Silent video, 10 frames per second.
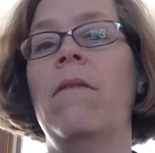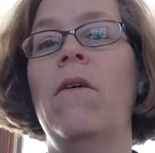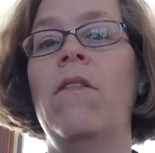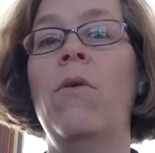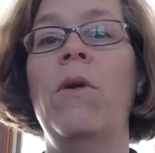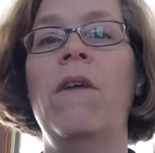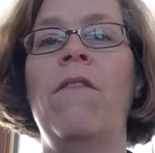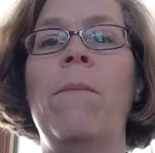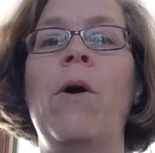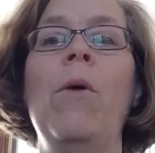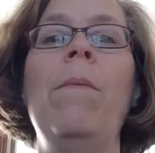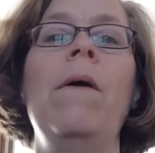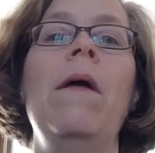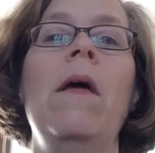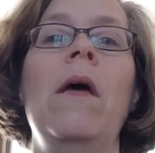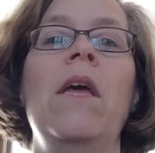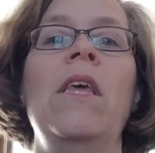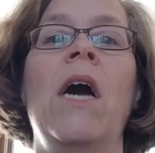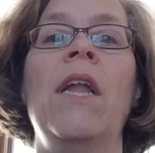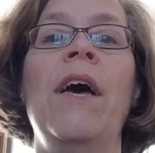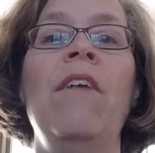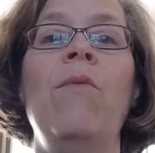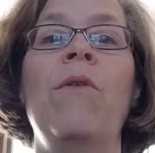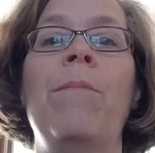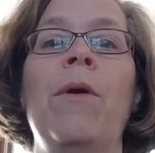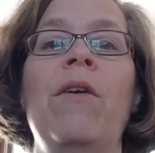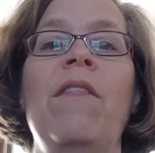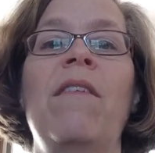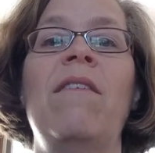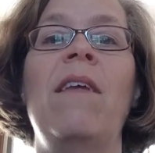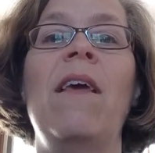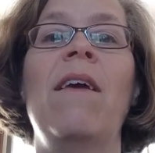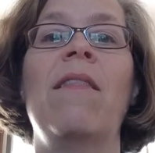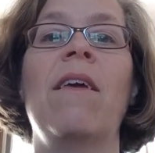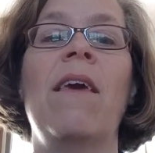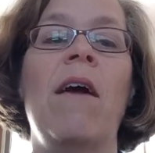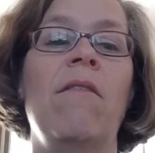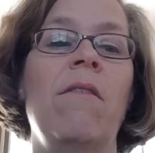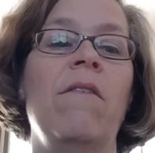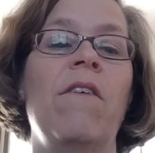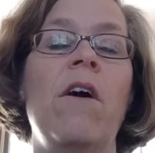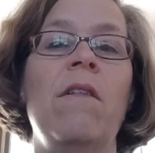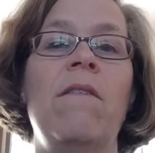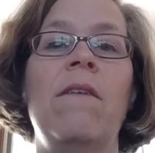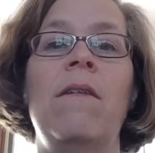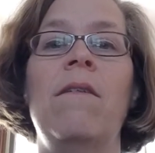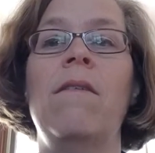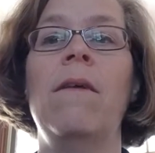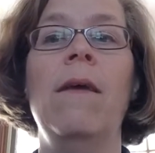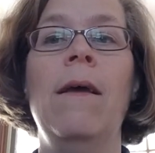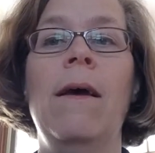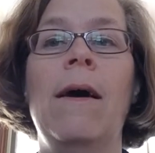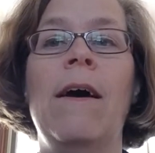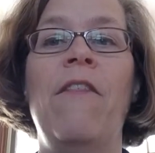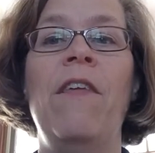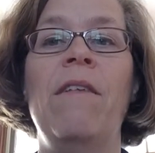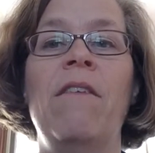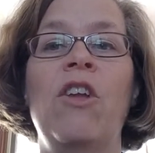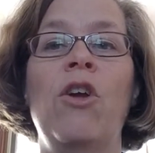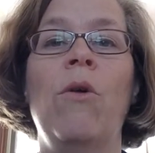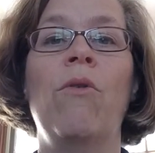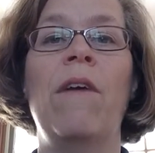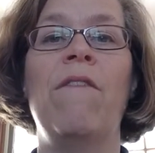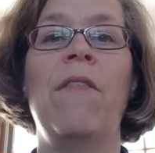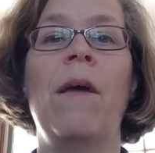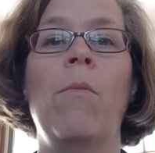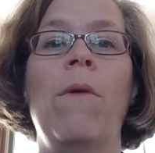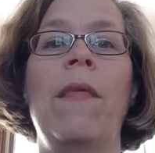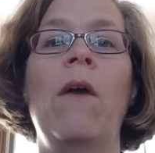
authority of the Pope. Jan Hus was burned at the stake at the Council of Constance. Things didn't go great for them when they